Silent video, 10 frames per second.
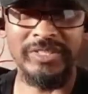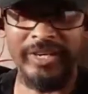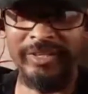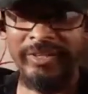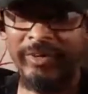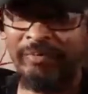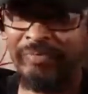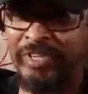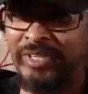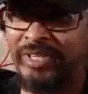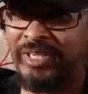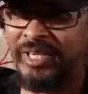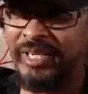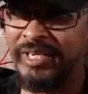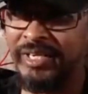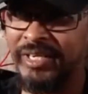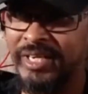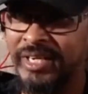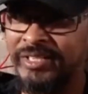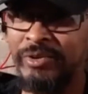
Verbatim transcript: done. And I